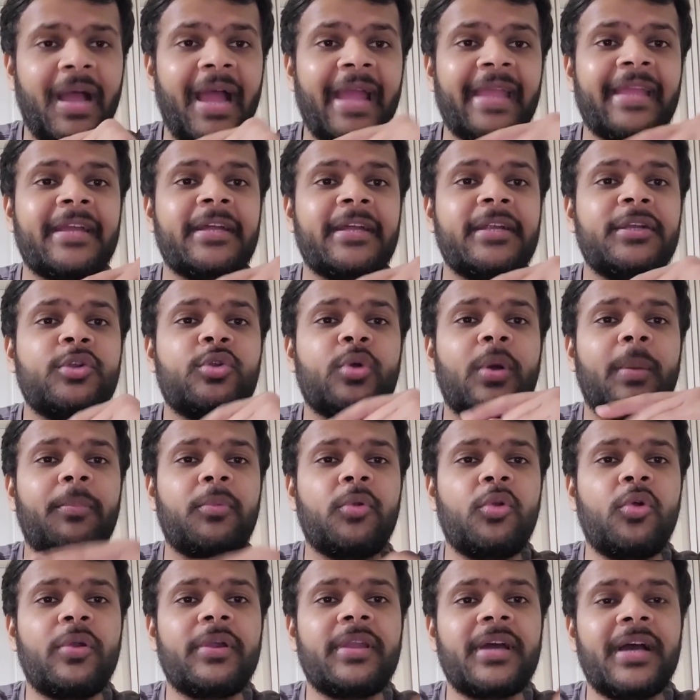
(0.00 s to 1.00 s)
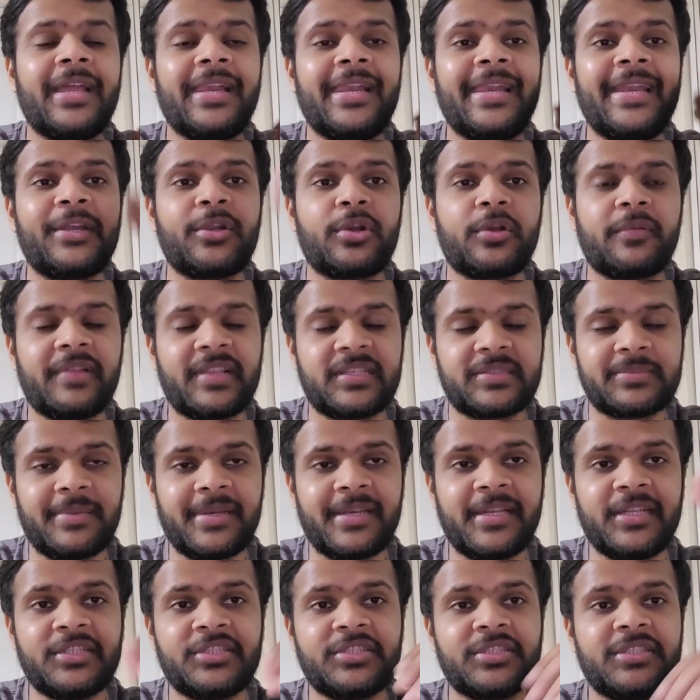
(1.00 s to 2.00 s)
icon to upload a letter of
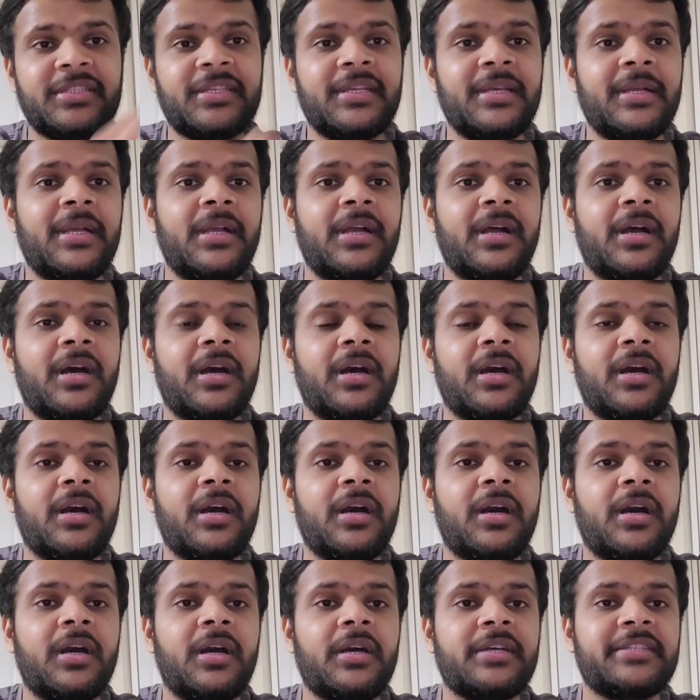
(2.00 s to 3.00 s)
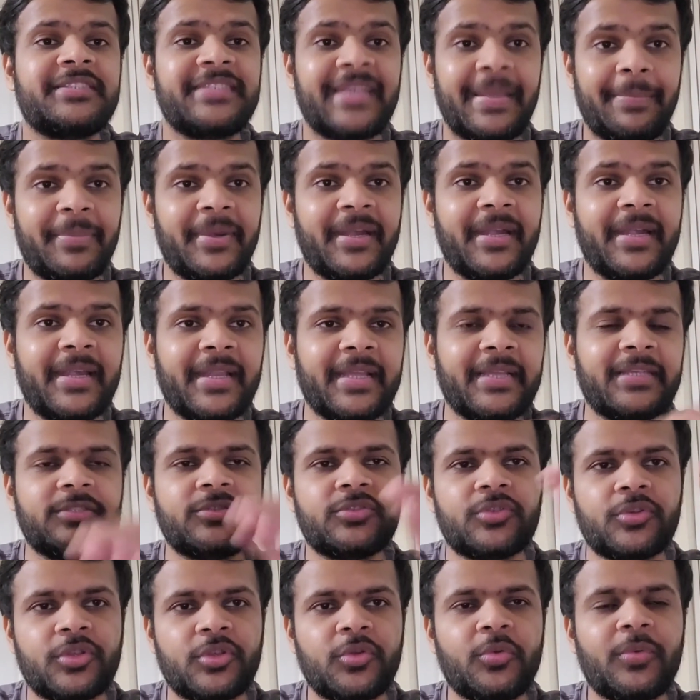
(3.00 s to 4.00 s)
explanation separately.
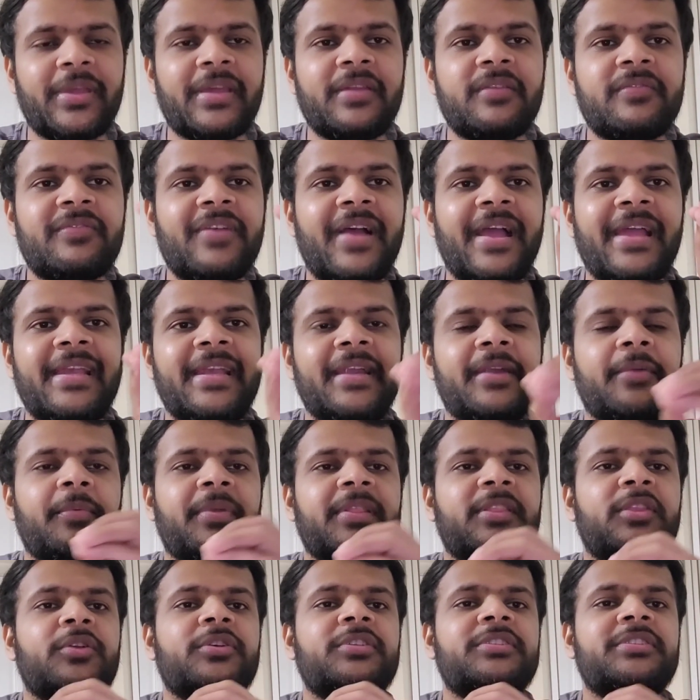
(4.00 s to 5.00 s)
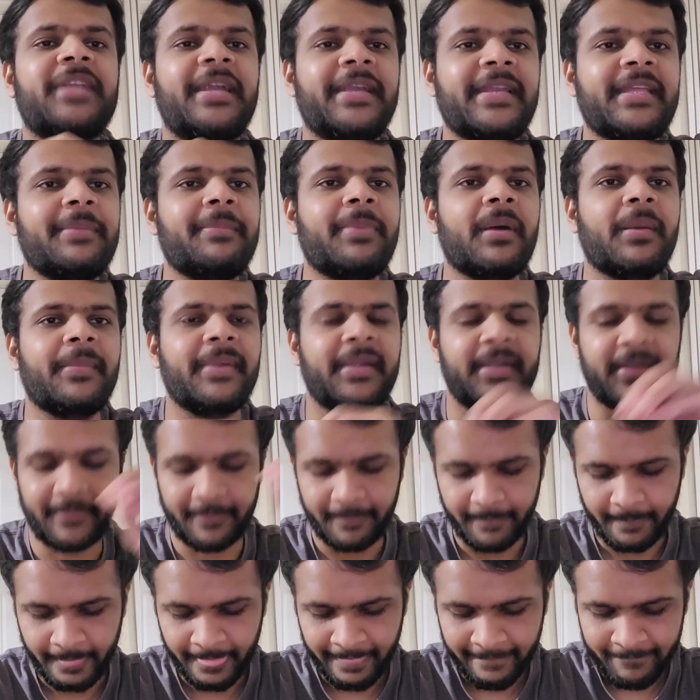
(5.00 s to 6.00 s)
So you can file it with your study permit.
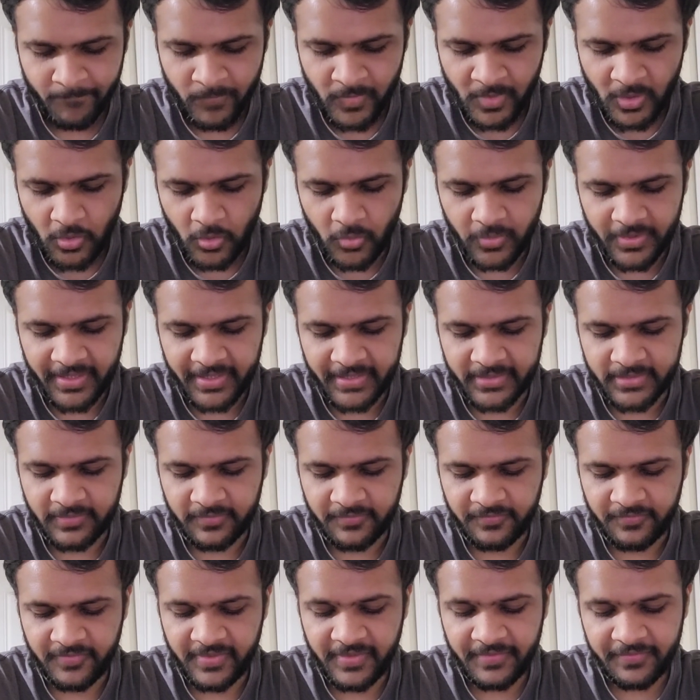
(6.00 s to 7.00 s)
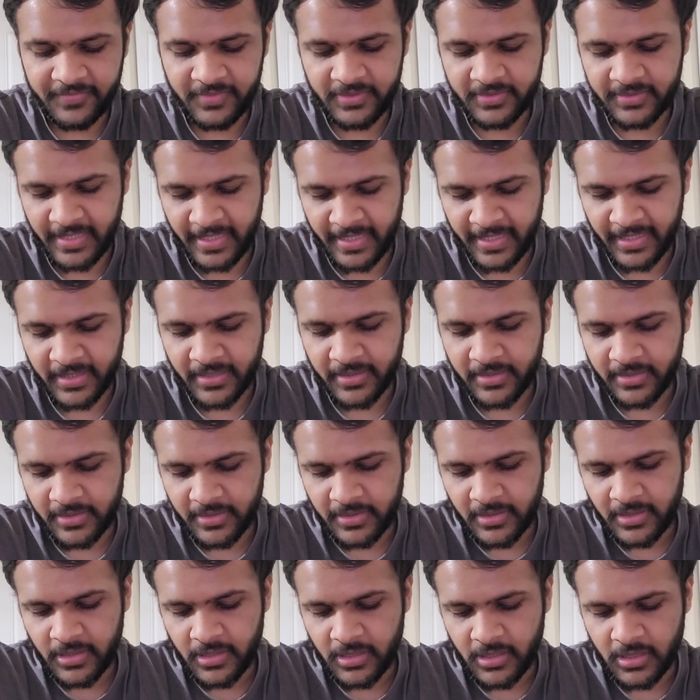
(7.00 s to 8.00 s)
Okay, the fifth thing
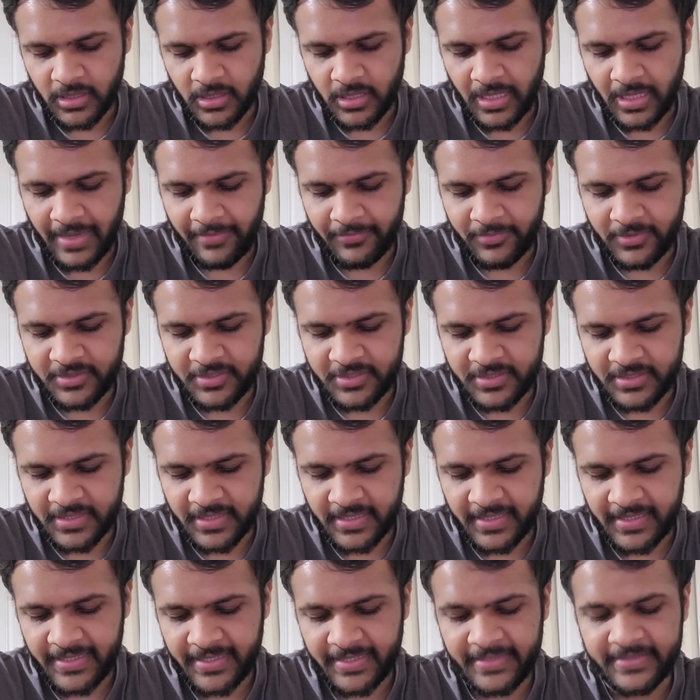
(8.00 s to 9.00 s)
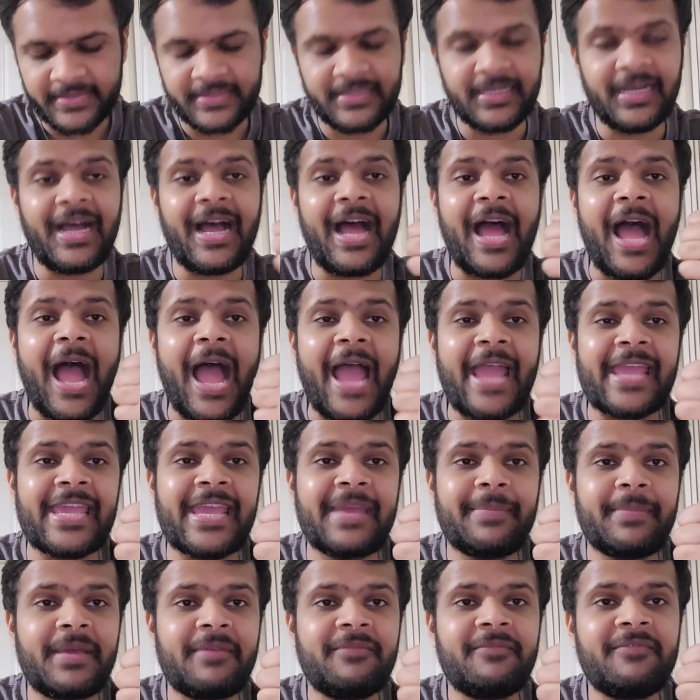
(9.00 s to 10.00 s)
I would say is the
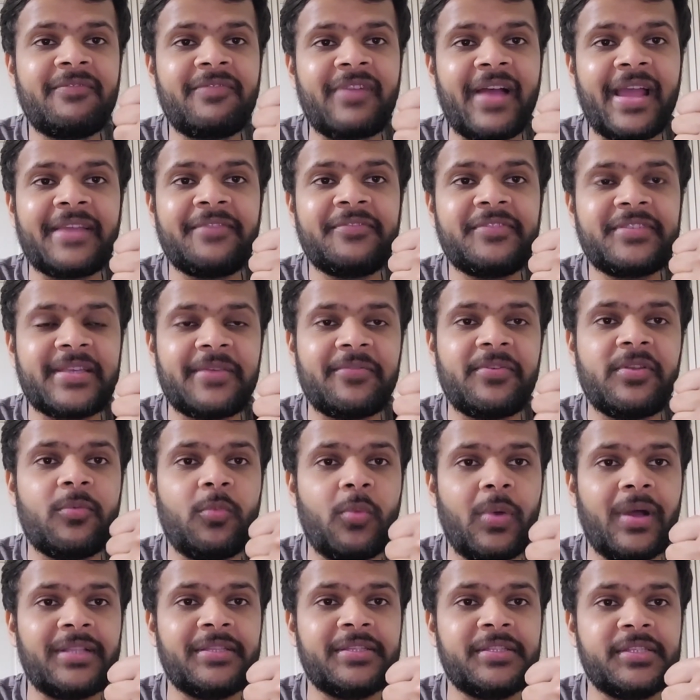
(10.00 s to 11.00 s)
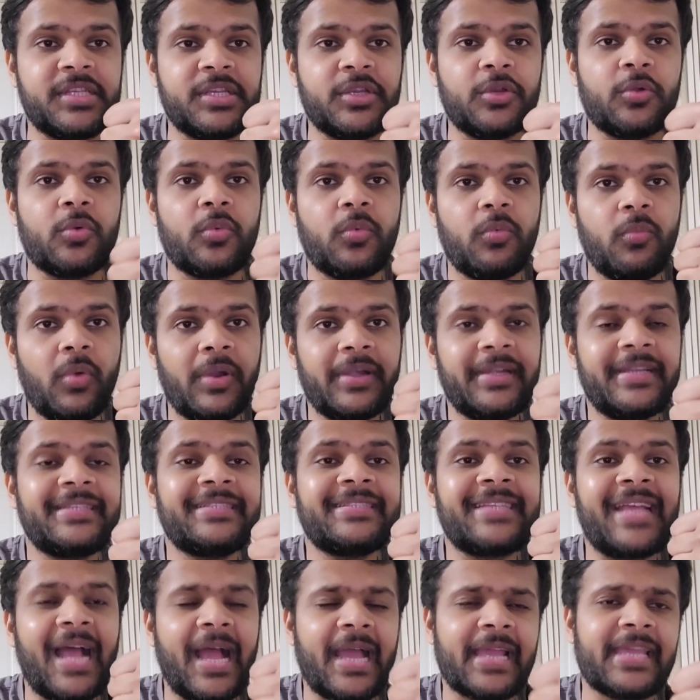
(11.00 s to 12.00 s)
IMM 5710. What
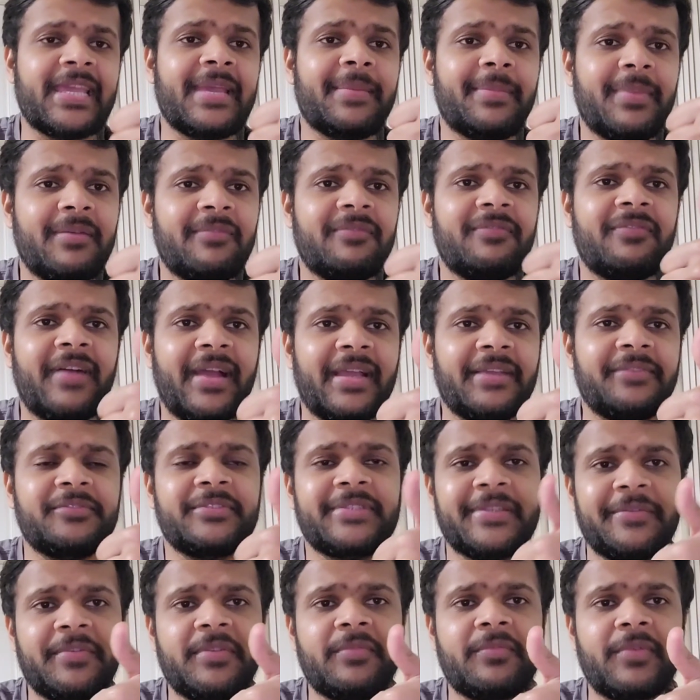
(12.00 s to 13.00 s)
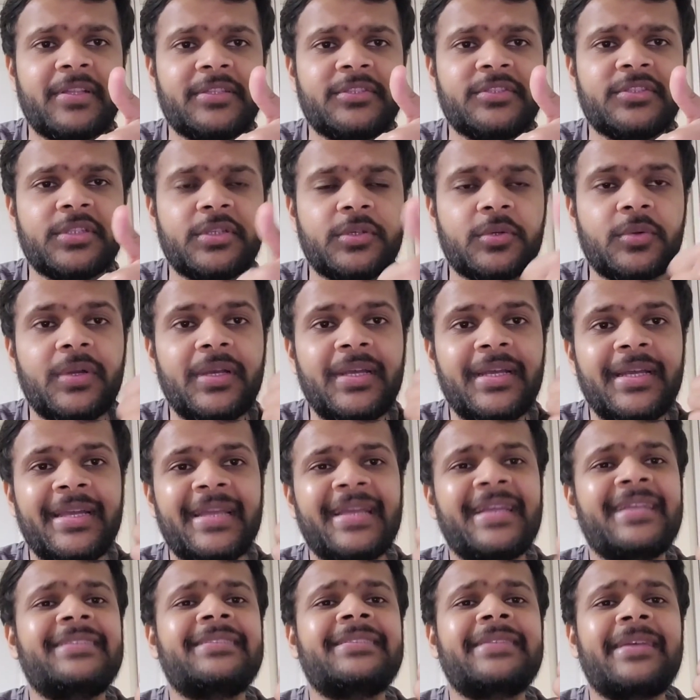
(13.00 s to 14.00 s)
is IMM 5710?
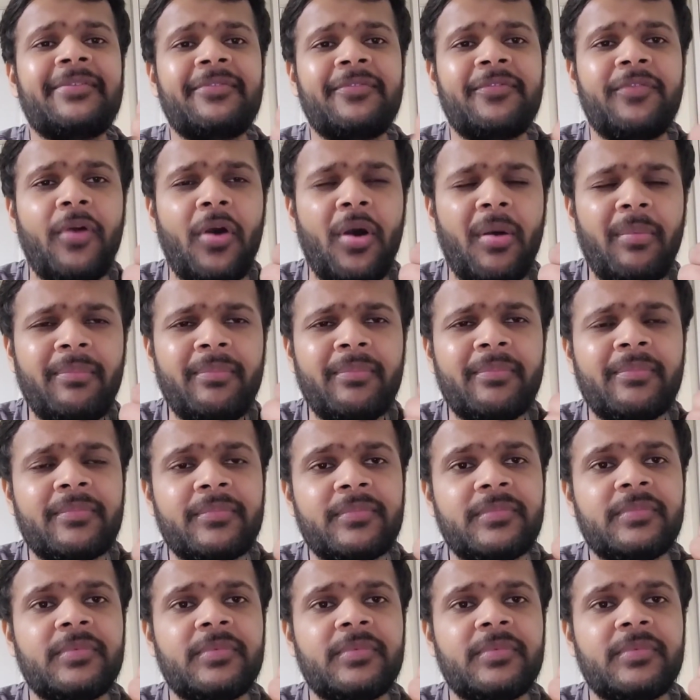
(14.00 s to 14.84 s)
It's a form,